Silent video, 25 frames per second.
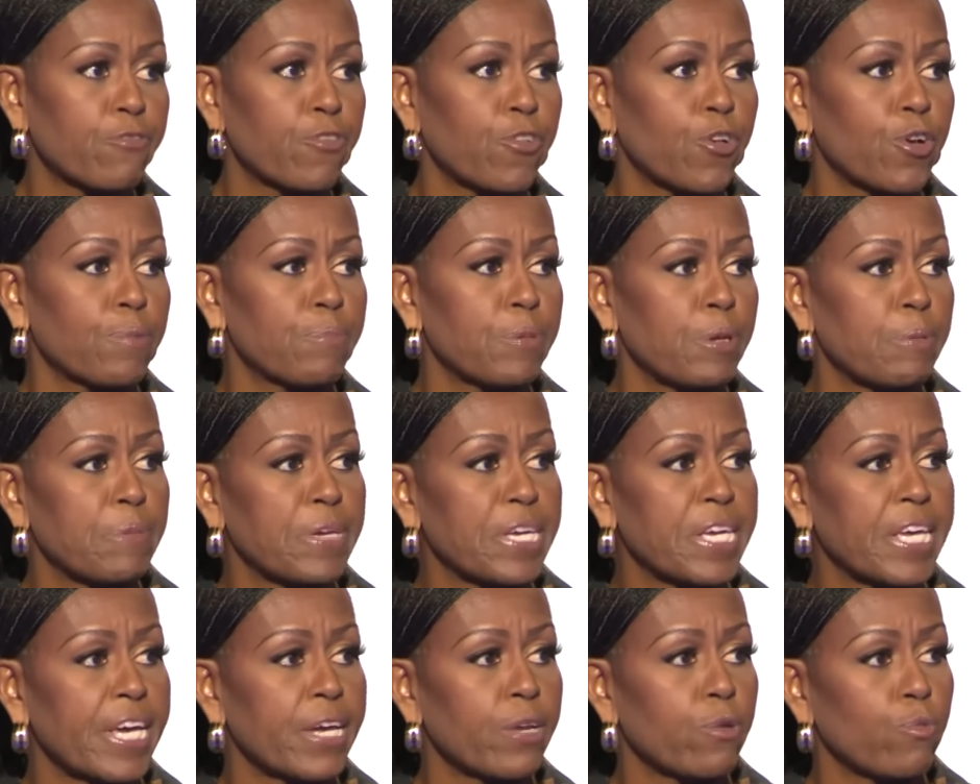for him to
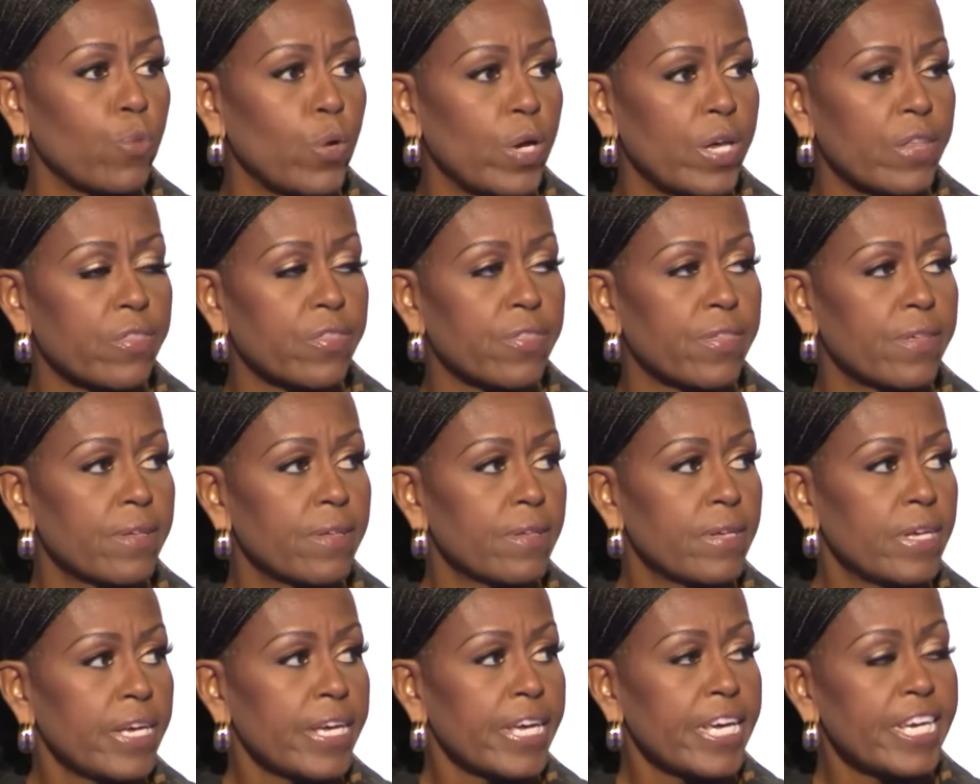begin with,
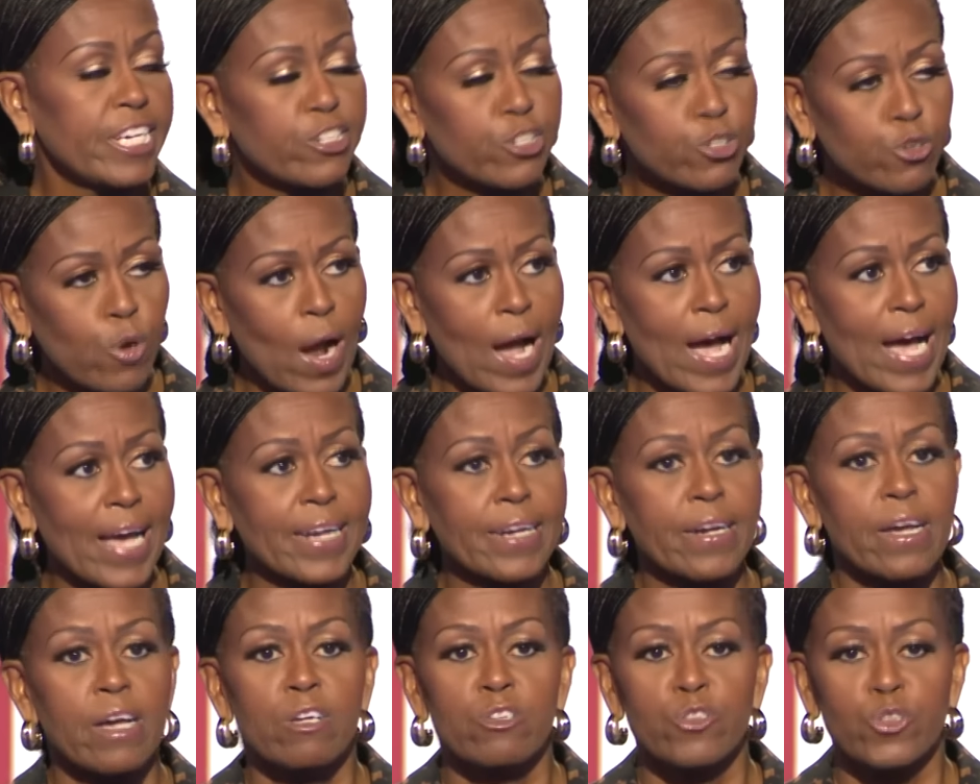he tried
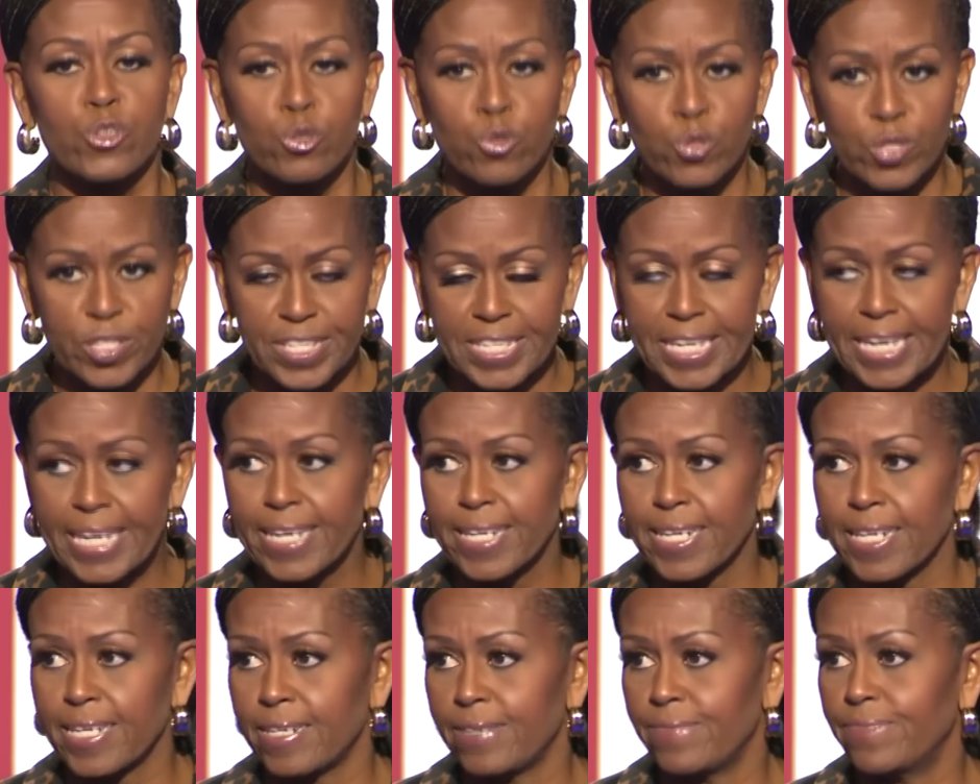to
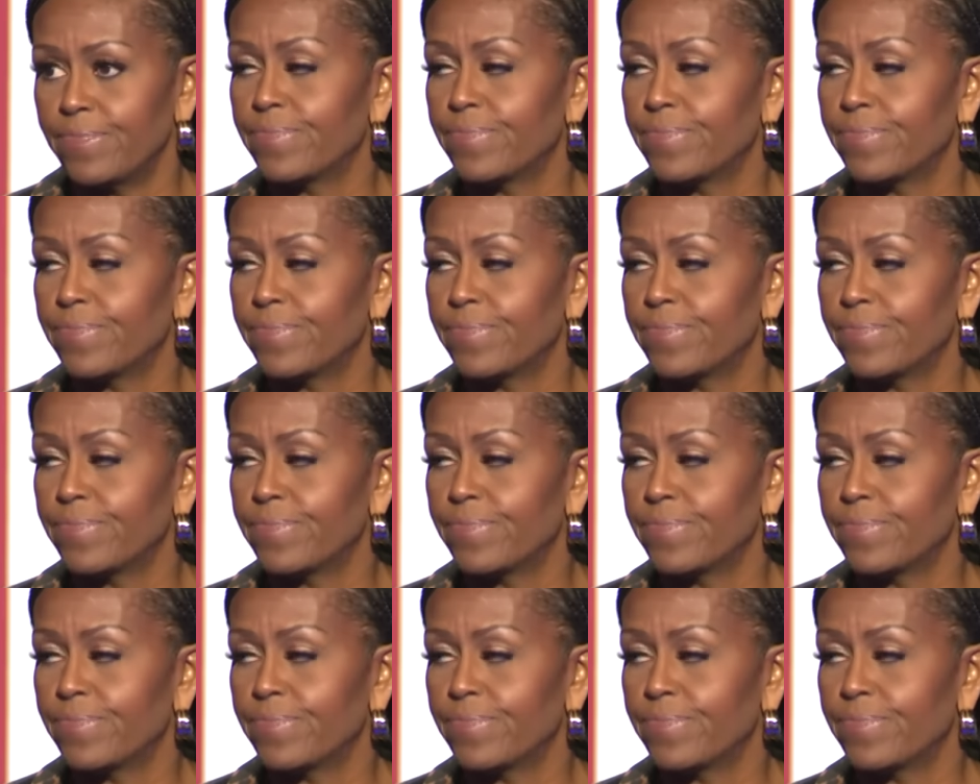steal it,